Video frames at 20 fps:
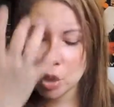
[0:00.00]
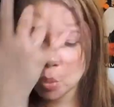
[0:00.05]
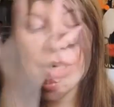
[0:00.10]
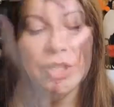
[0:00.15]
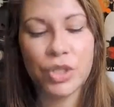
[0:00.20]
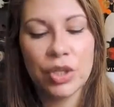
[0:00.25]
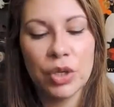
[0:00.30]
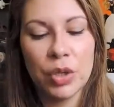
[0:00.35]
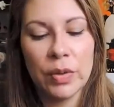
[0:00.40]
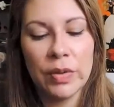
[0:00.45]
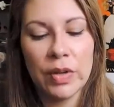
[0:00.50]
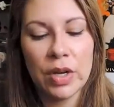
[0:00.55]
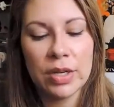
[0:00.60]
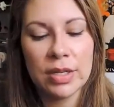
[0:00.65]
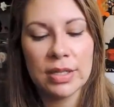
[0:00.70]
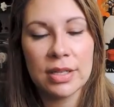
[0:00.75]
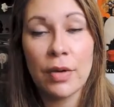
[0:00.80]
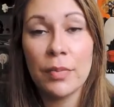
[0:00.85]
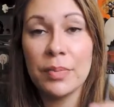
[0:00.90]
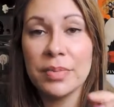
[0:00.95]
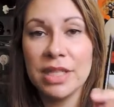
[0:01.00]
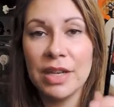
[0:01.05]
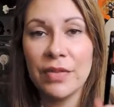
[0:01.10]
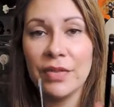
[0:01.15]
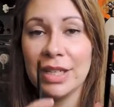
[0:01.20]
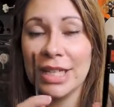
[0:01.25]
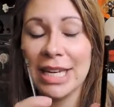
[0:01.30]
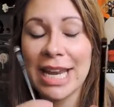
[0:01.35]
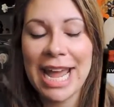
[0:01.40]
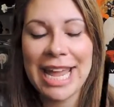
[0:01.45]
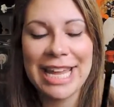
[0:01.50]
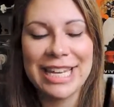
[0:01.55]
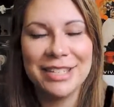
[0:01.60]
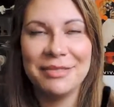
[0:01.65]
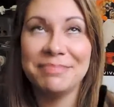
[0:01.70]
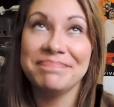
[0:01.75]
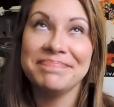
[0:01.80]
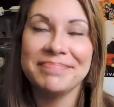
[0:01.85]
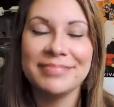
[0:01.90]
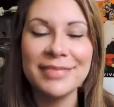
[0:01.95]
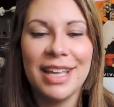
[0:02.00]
Next two, you got 7 and 8.